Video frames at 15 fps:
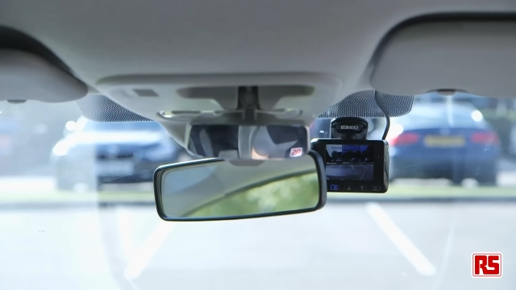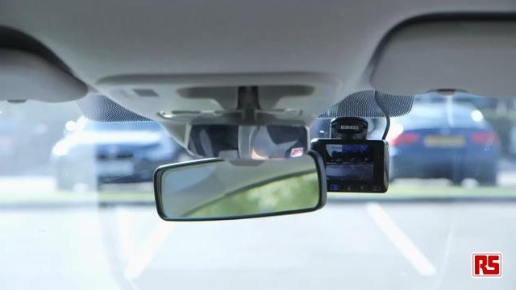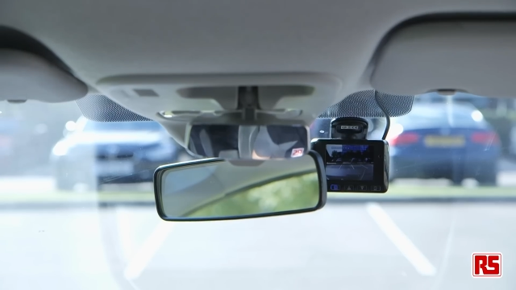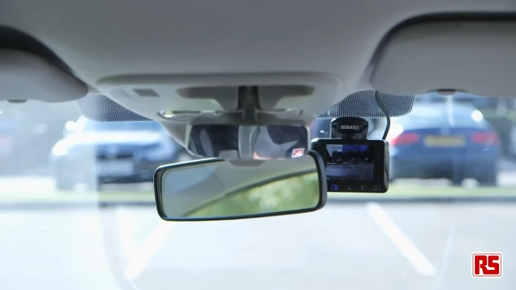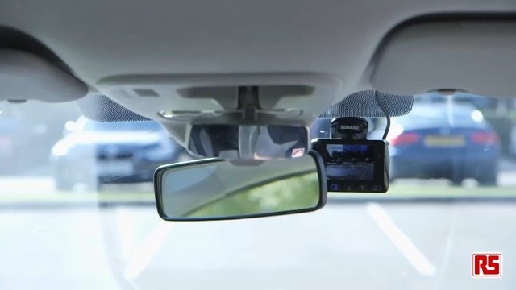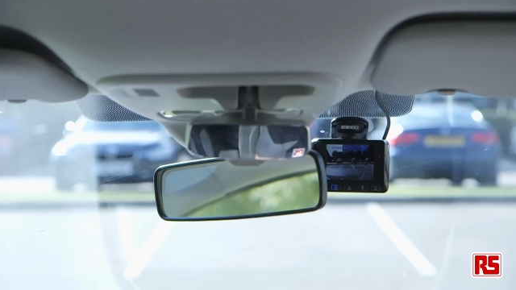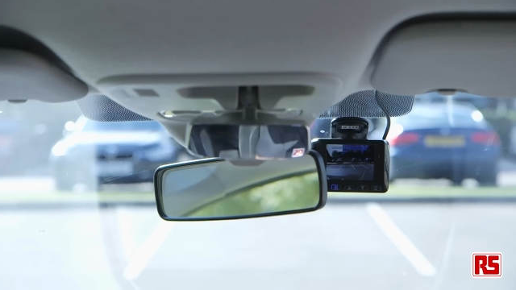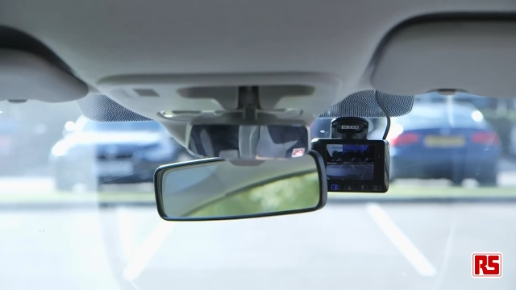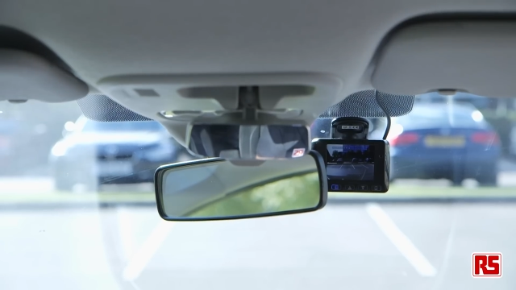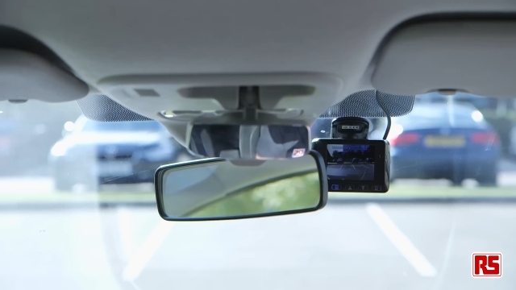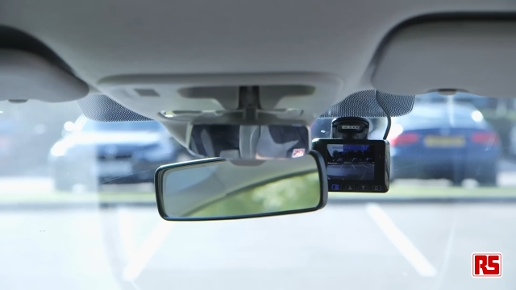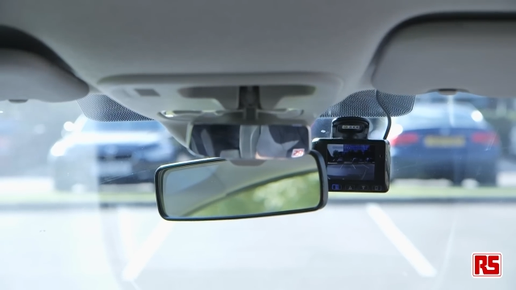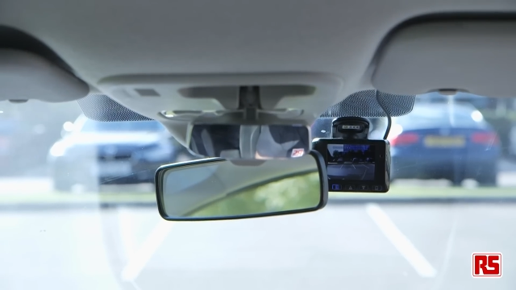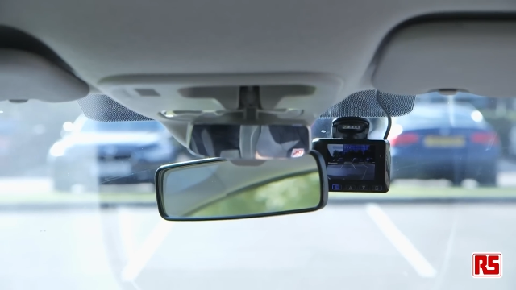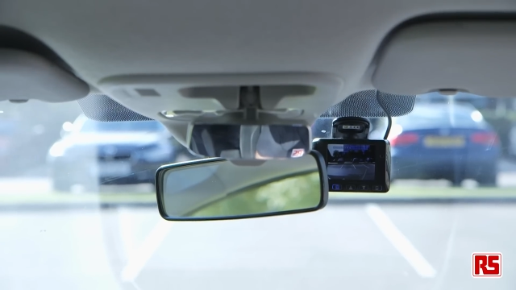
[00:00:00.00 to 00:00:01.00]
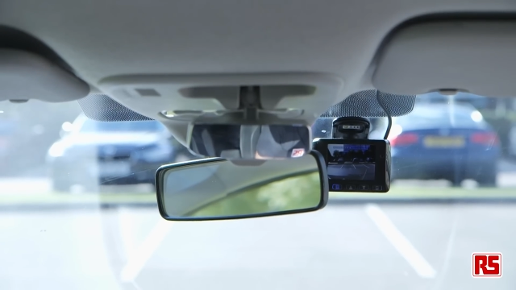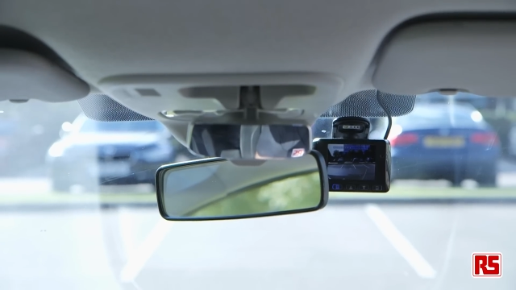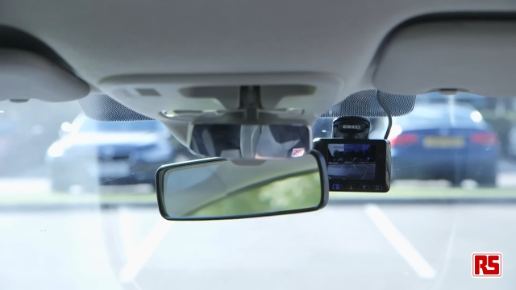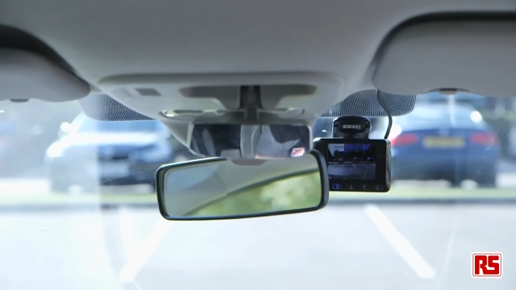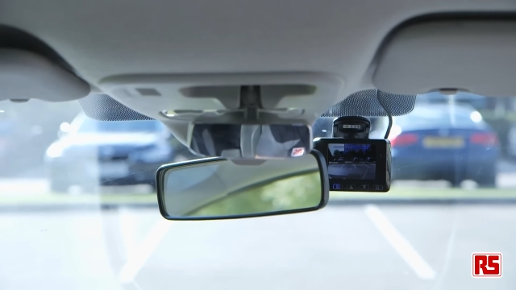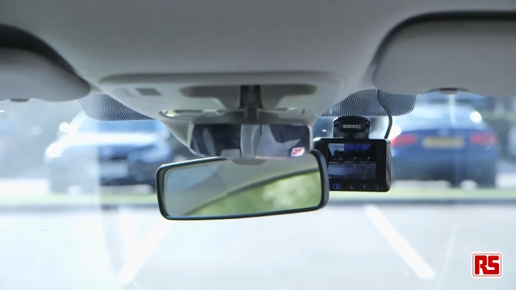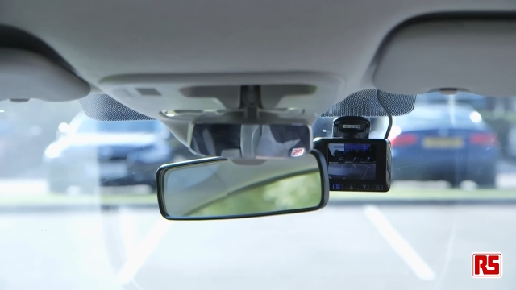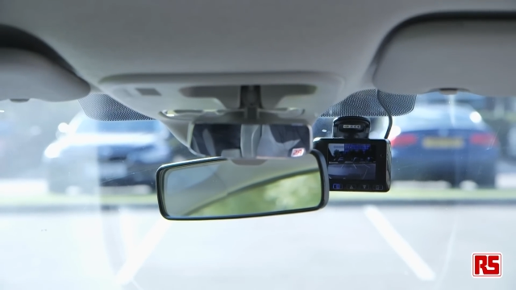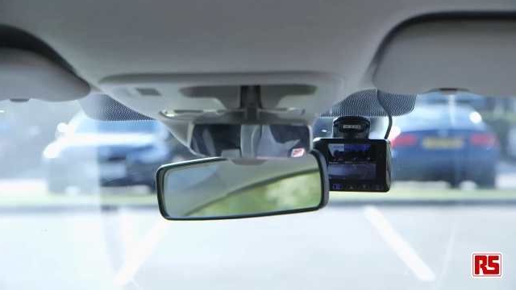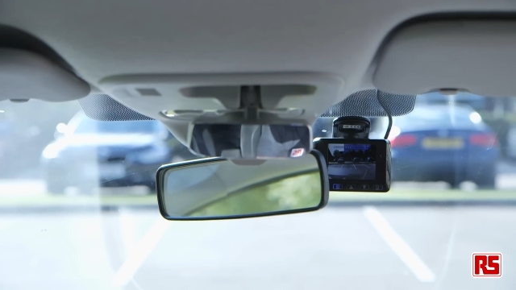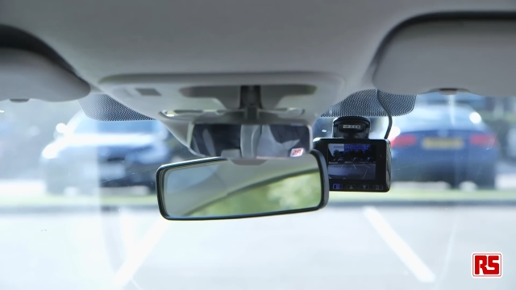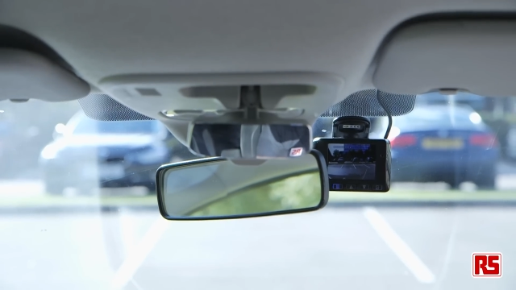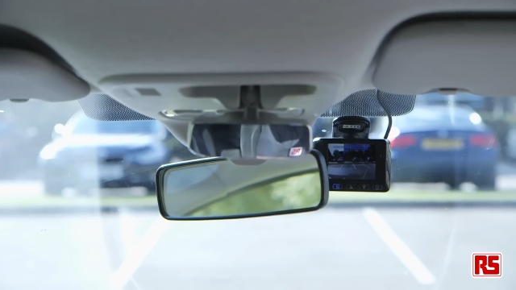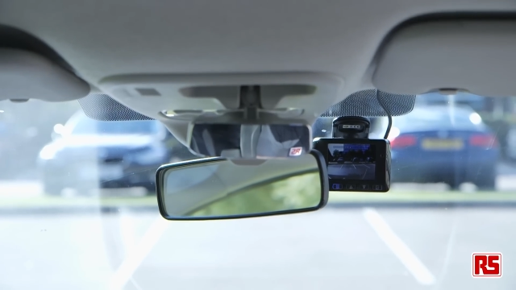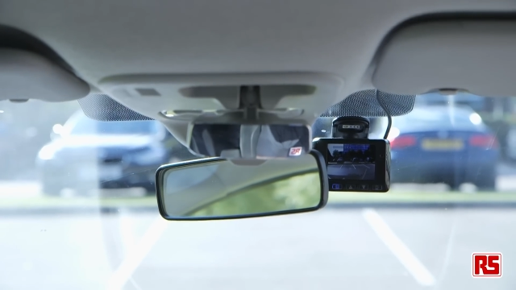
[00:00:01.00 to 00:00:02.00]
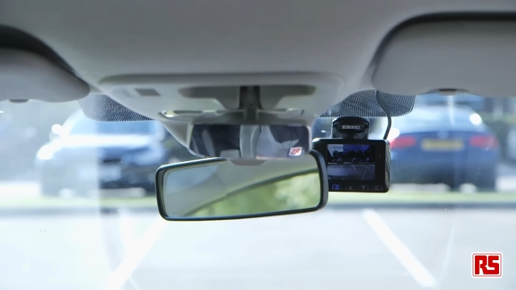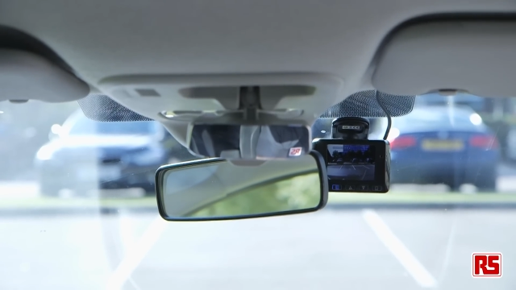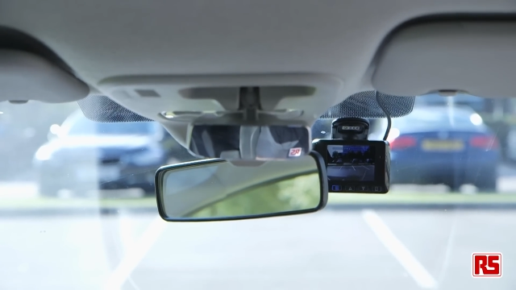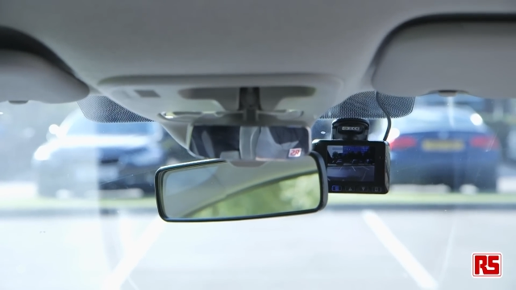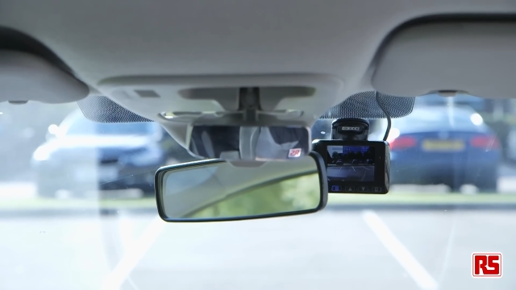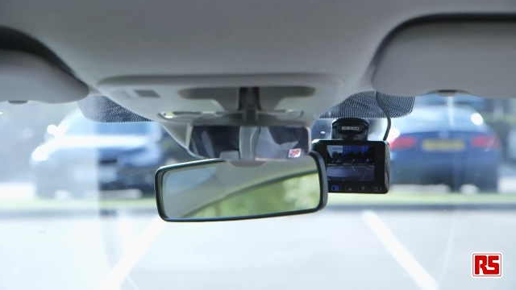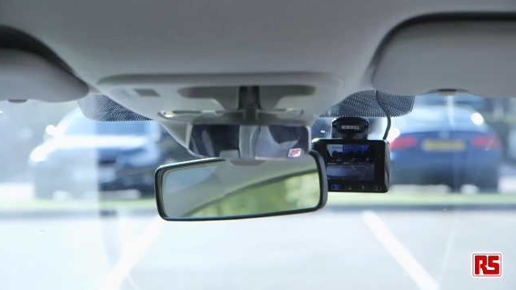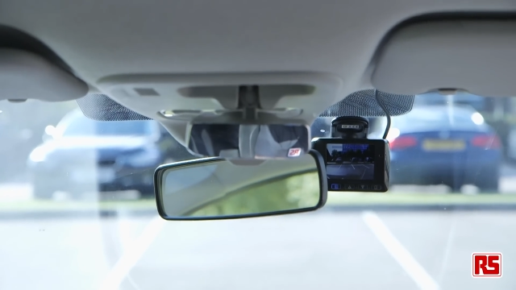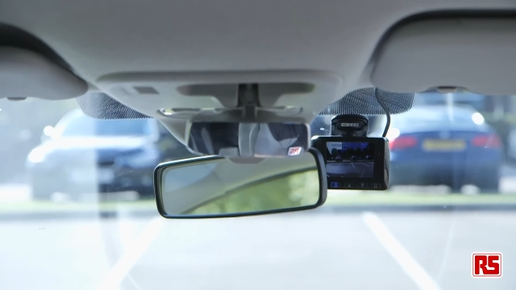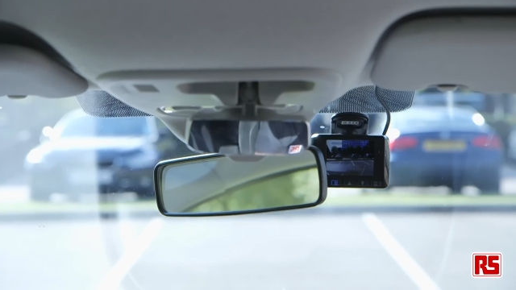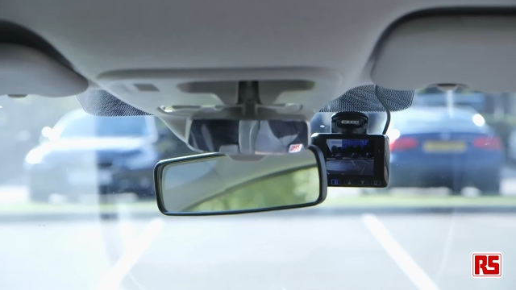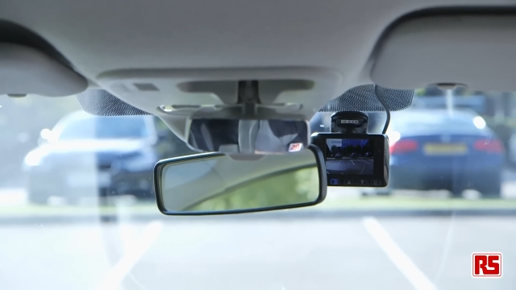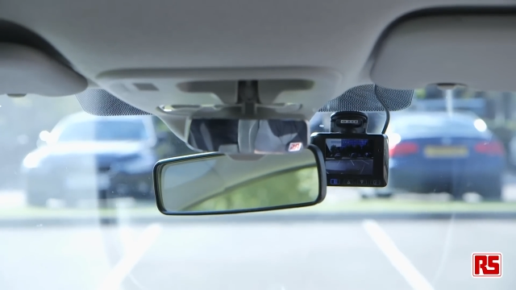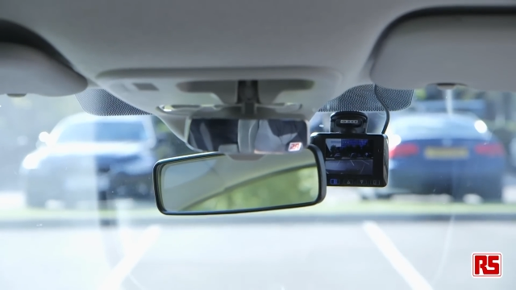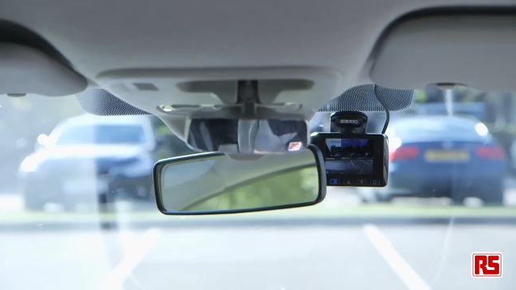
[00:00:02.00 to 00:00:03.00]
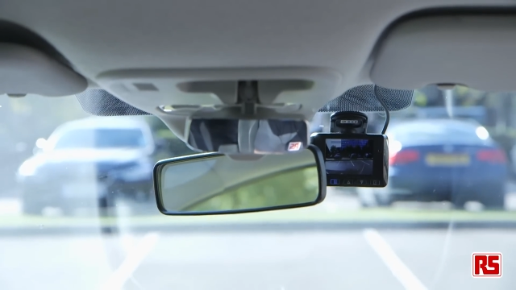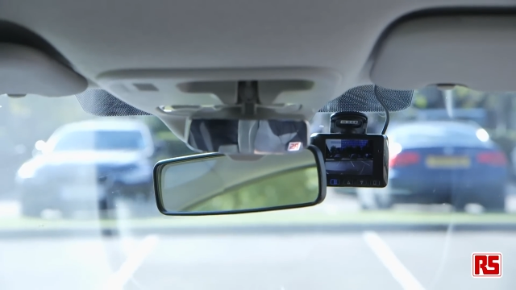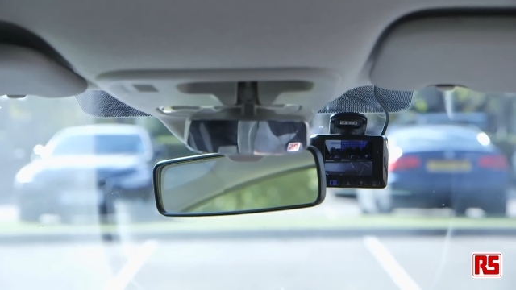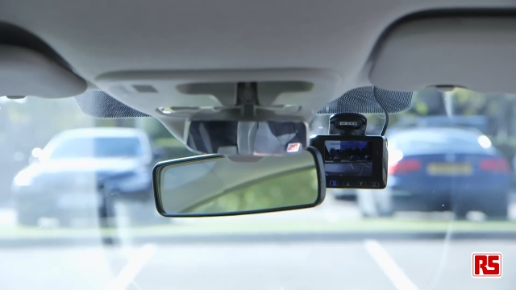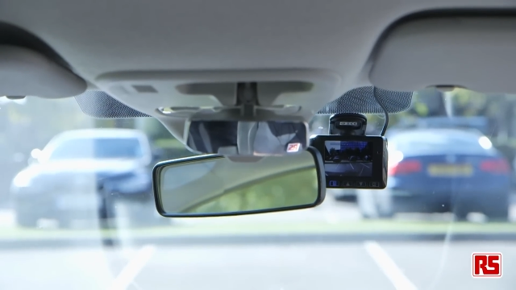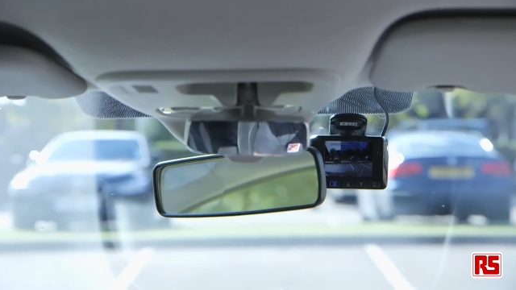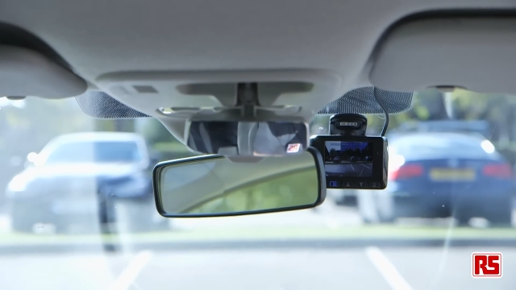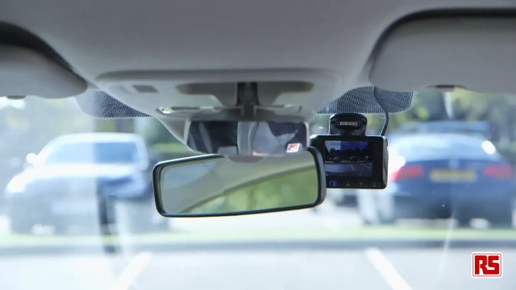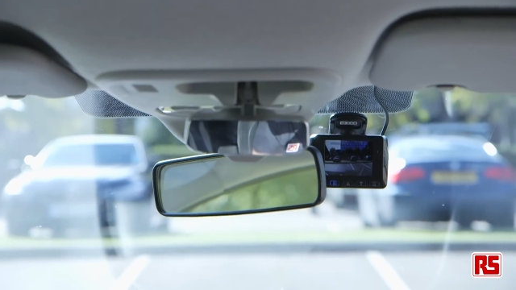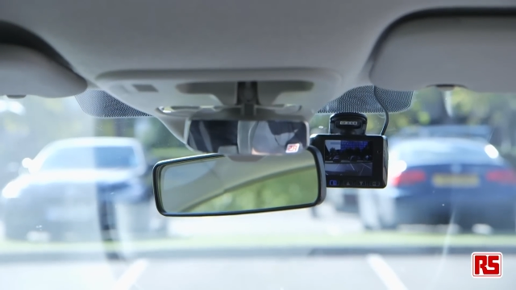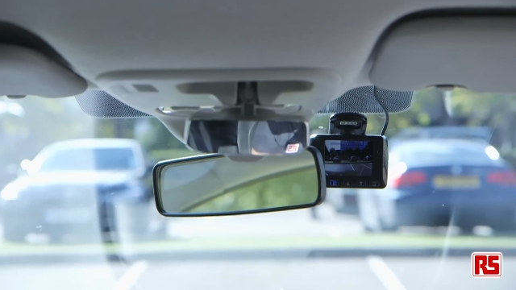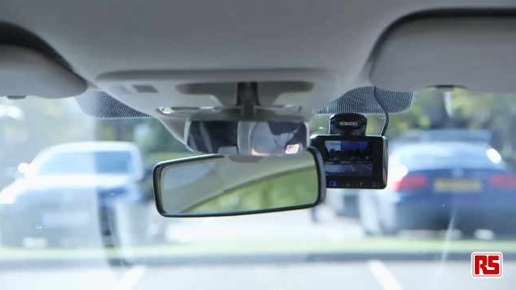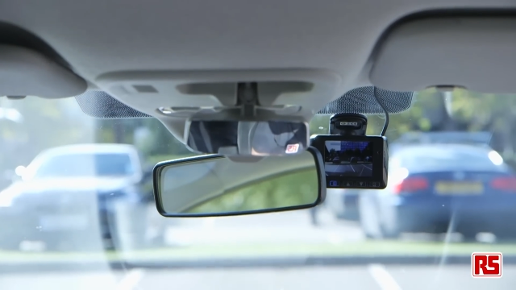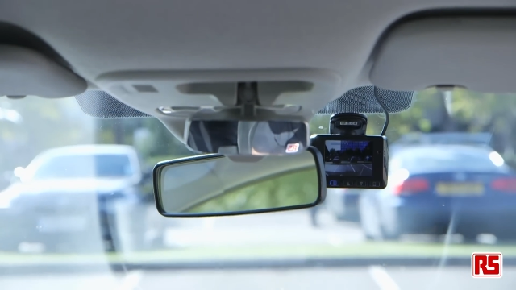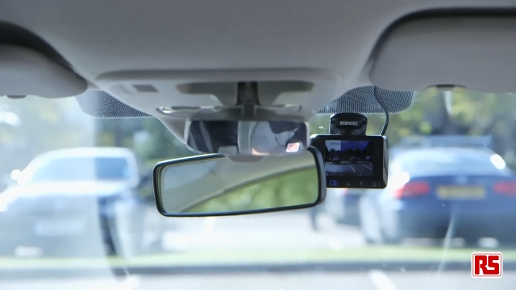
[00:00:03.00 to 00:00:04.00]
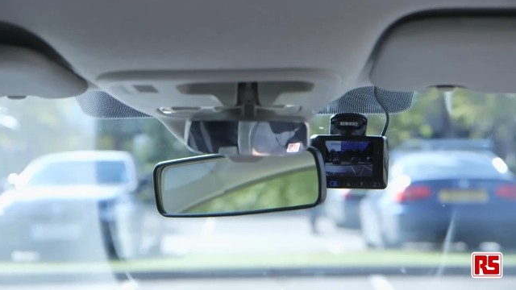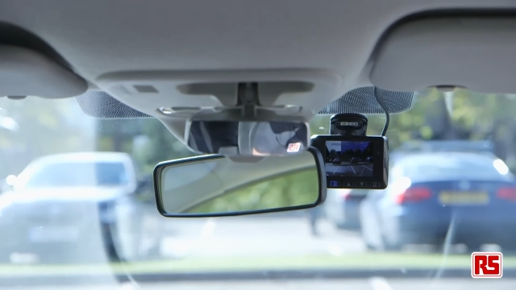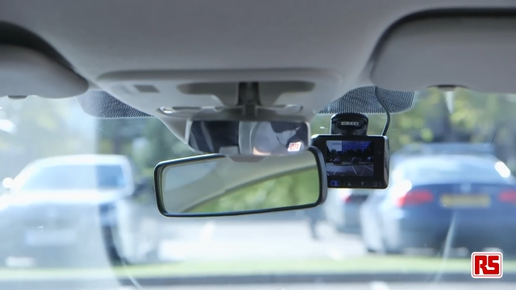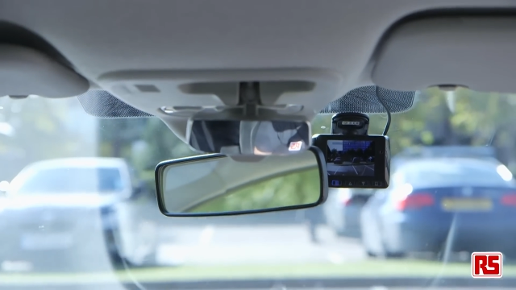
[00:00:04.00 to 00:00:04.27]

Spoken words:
No face is visible, so there are no lips to read.